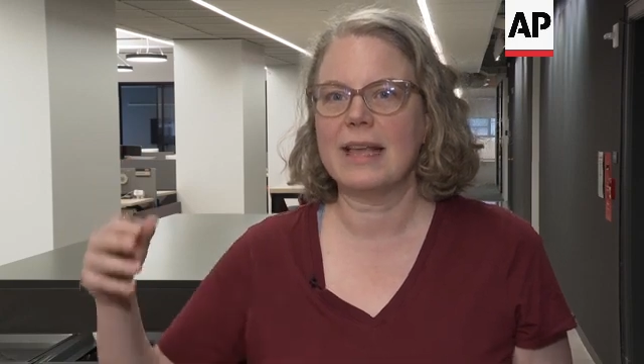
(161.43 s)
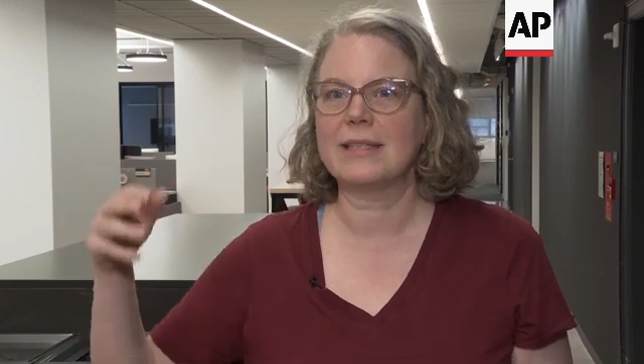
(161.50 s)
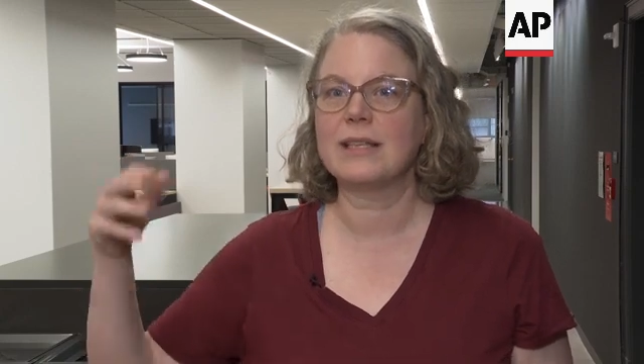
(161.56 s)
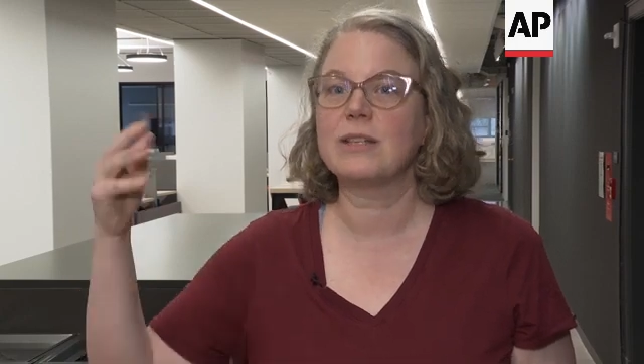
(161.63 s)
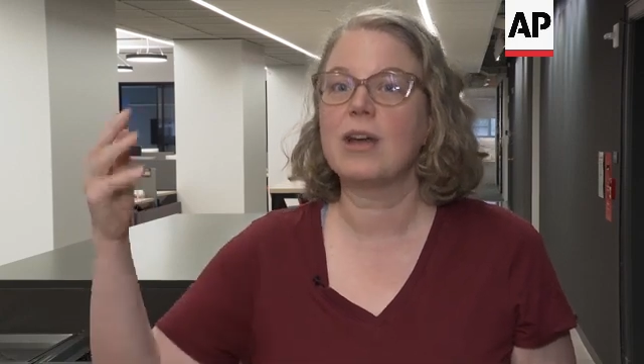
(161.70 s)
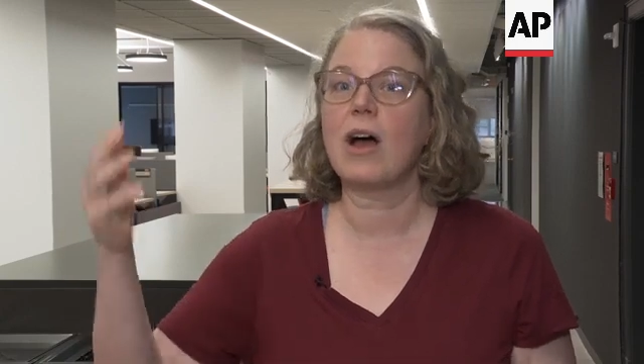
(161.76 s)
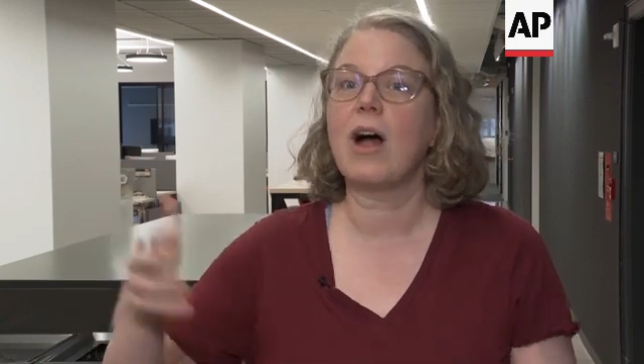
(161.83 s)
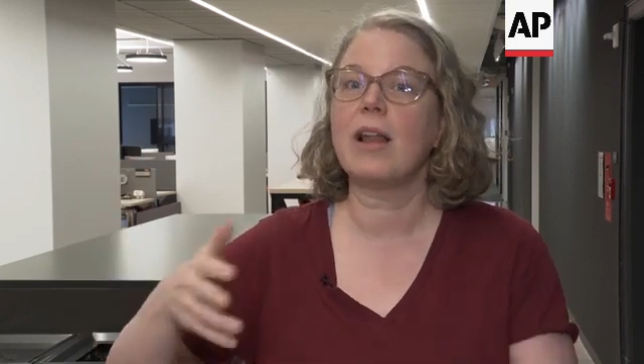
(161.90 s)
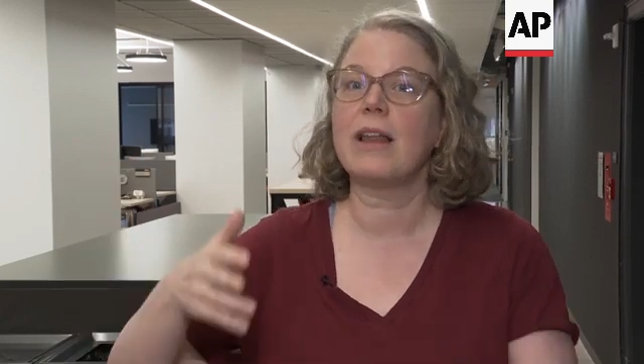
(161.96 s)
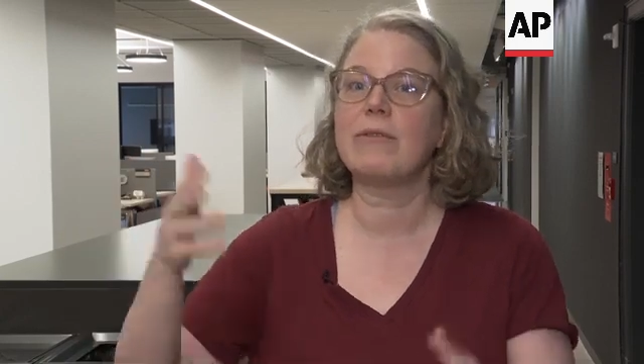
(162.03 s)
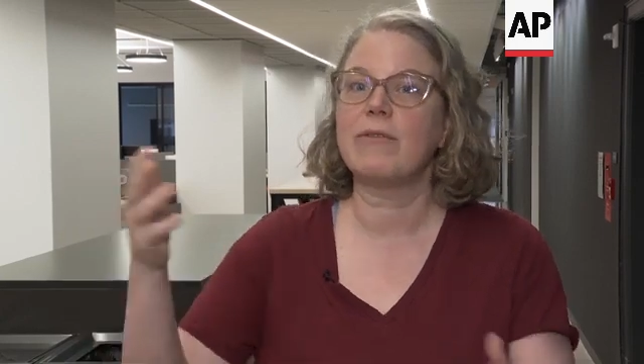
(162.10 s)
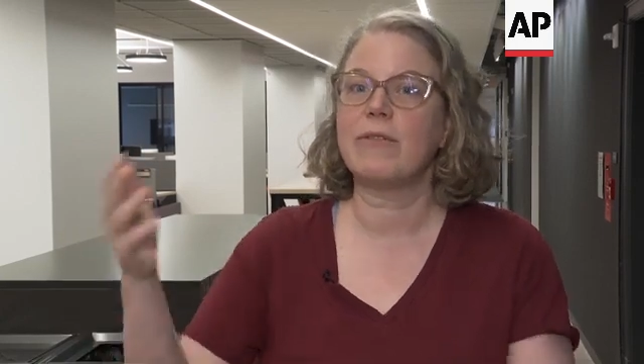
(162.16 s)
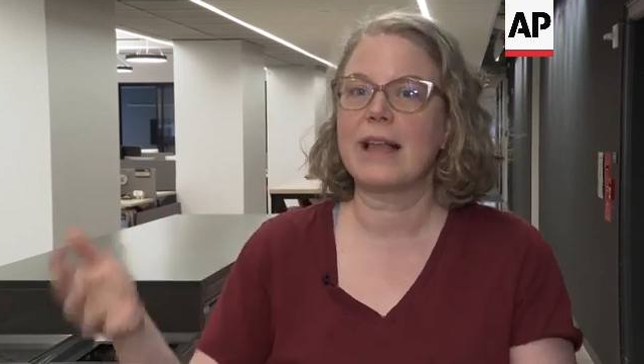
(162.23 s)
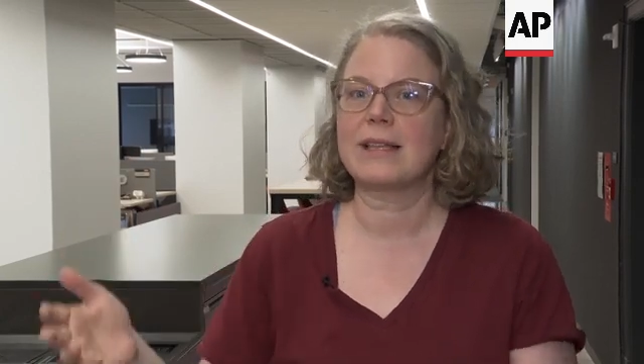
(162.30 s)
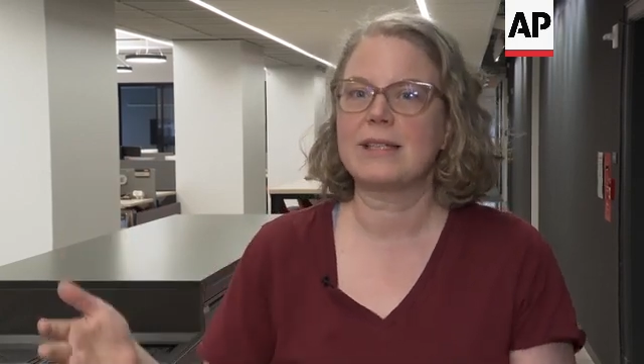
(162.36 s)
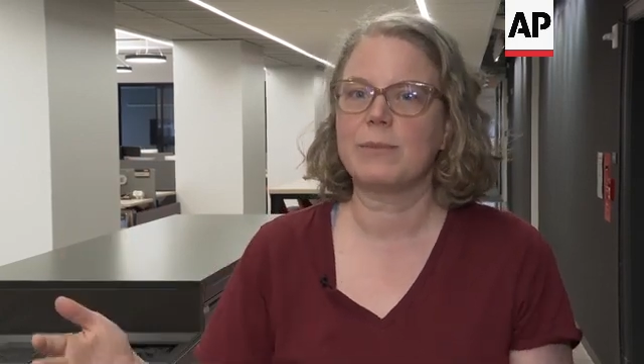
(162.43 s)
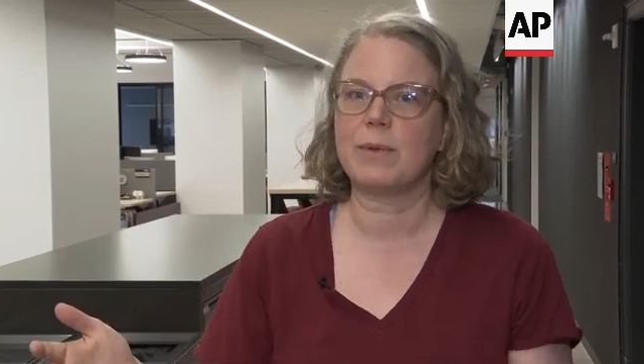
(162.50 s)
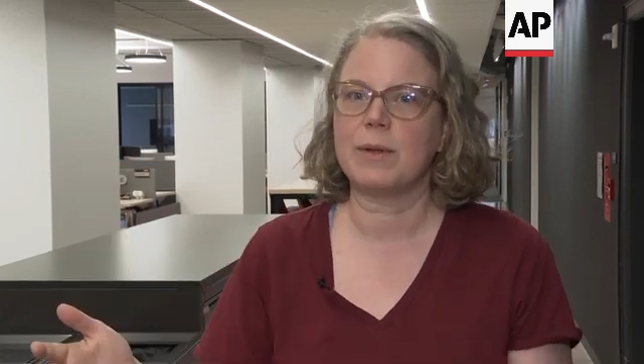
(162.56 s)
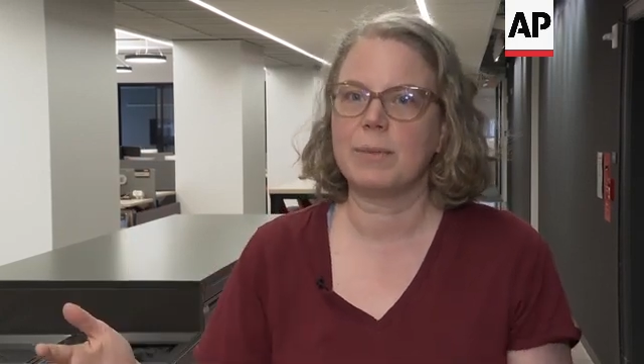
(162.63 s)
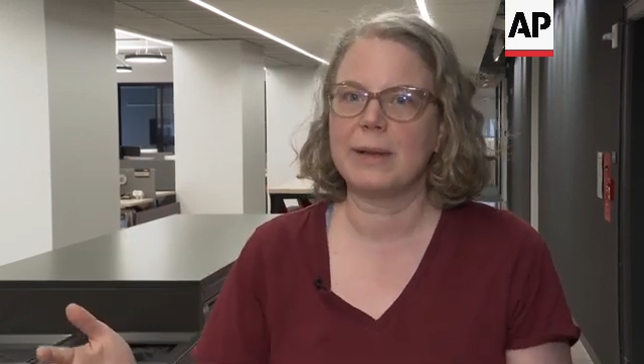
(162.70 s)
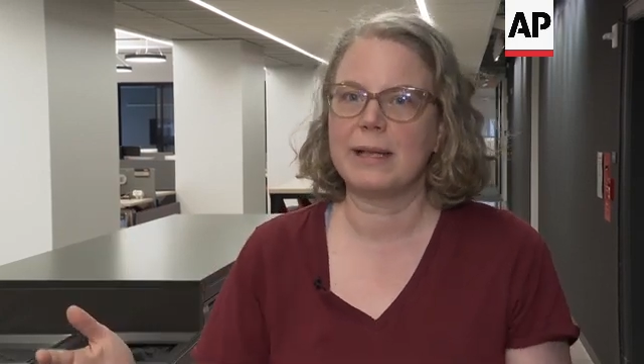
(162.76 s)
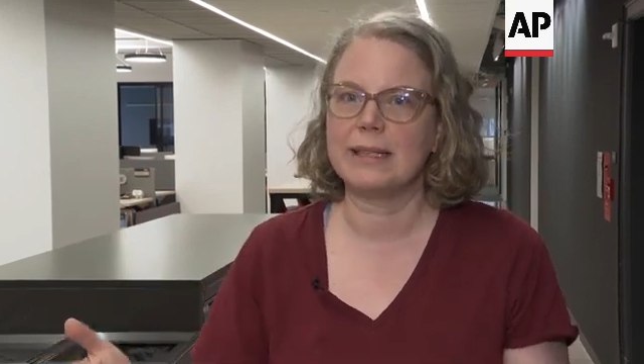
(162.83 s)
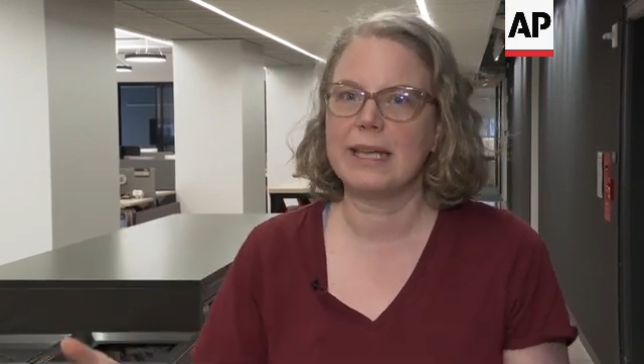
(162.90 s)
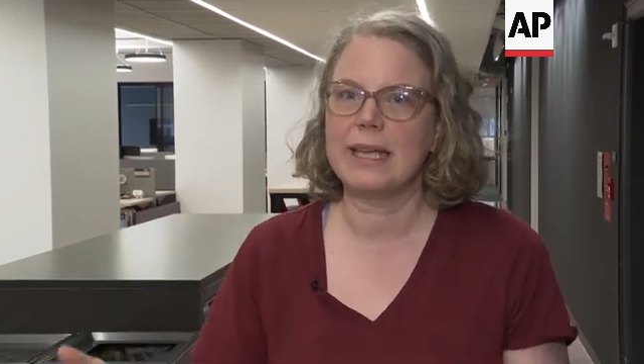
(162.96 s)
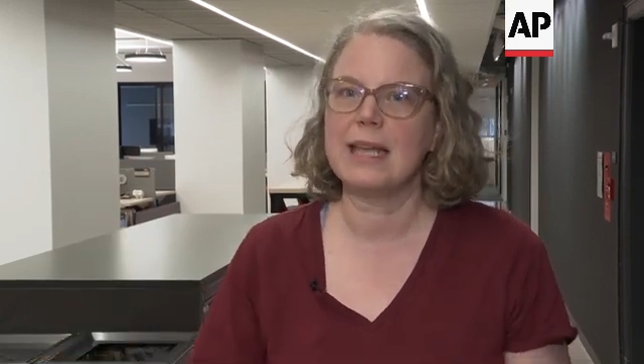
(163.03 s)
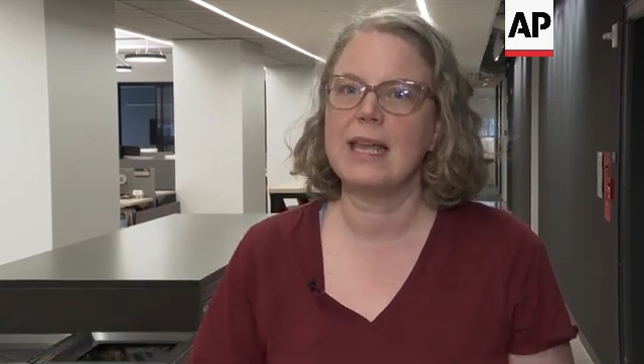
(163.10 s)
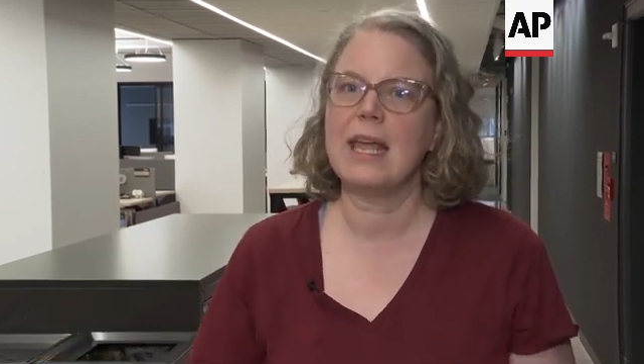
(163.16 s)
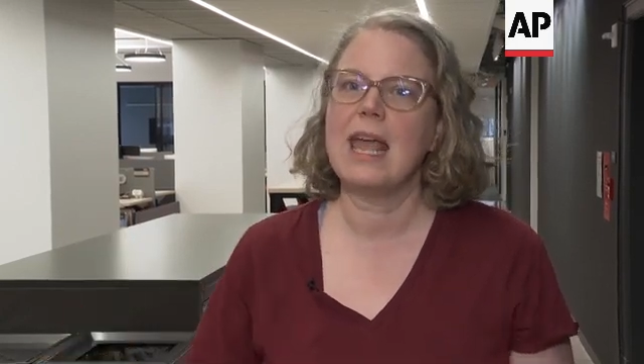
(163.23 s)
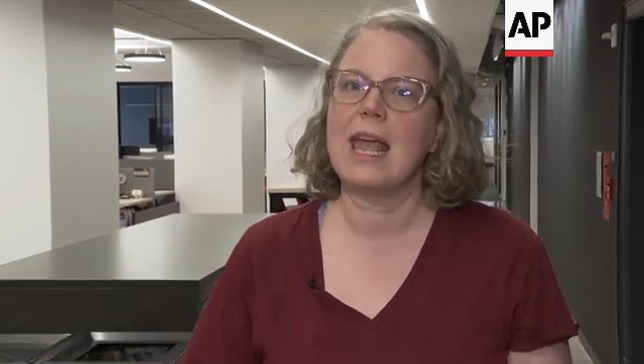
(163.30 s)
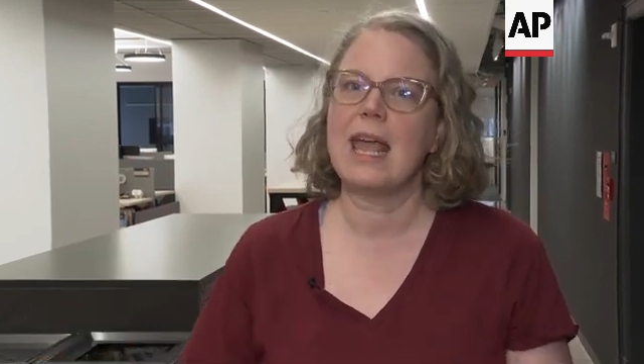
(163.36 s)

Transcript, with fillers: is a tall and flexible building.